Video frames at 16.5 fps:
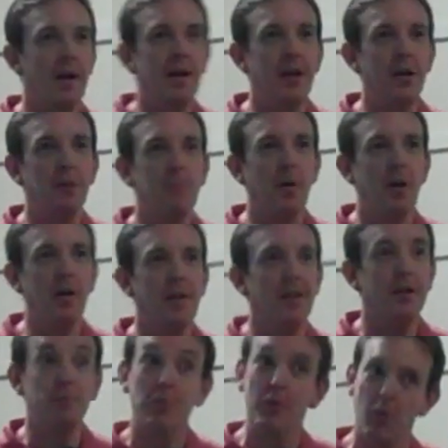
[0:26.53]
in our
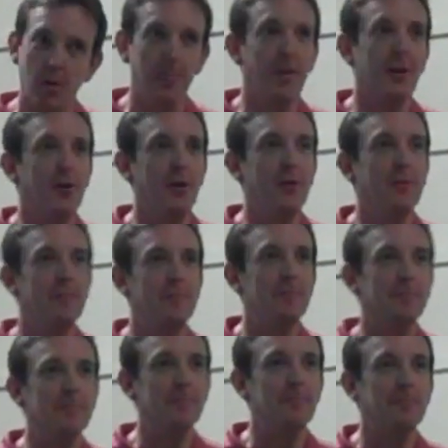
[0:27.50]
party, as we normally
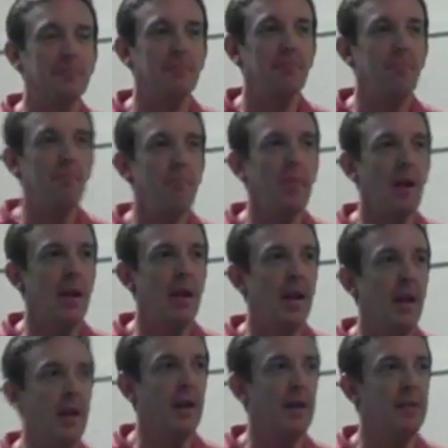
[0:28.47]
do.
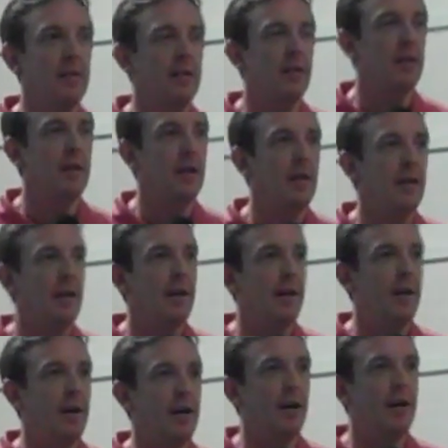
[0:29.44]
And
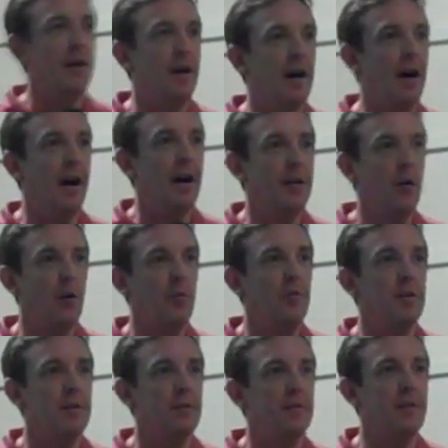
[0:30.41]
I know
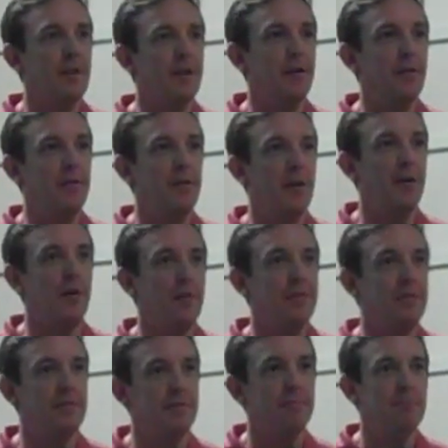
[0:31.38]
that there
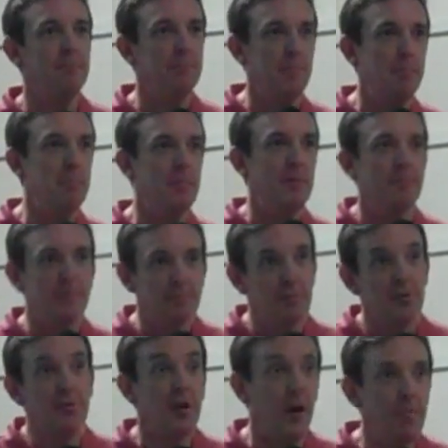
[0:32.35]
are
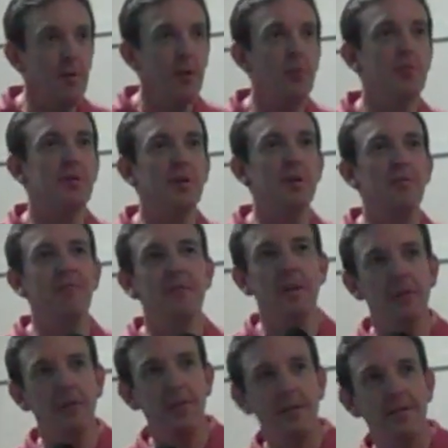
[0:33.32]
some who still
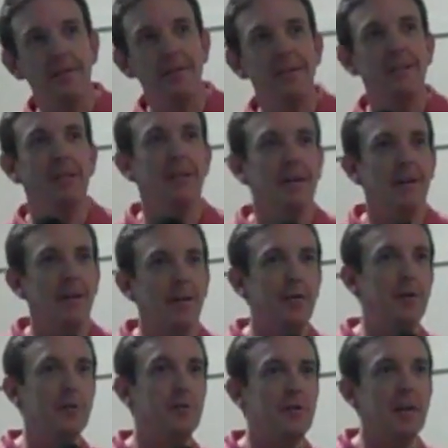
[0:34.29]
feel that
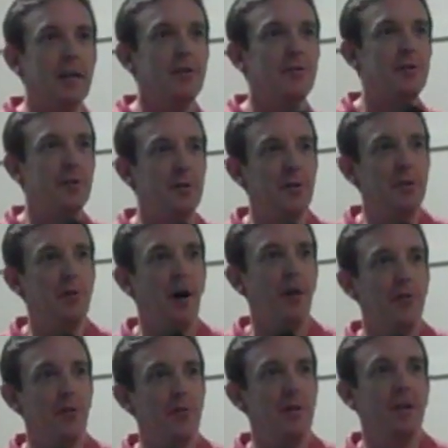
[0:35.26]
there's things to do
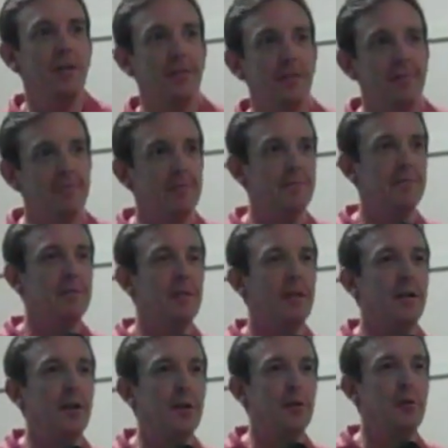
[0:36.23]
other than
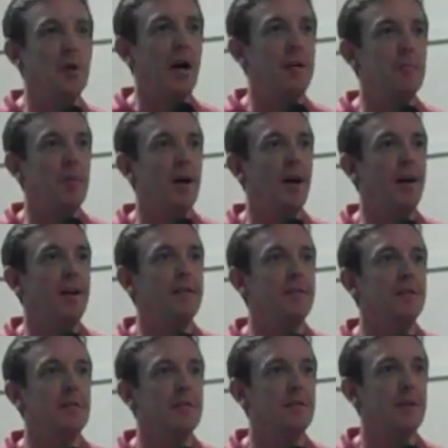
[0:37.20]
unite
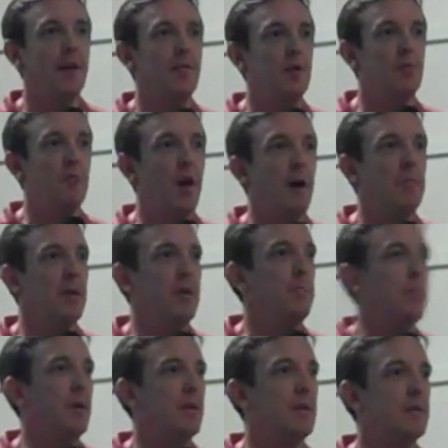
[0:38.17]
behind Governor
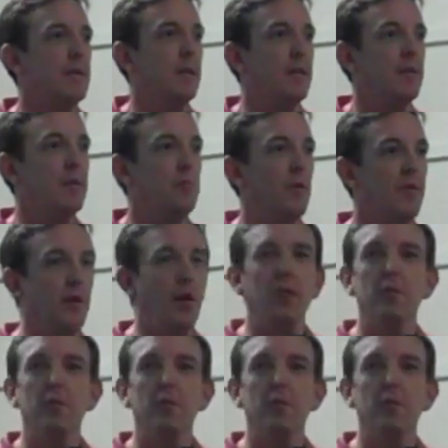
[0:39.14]
Romney, but with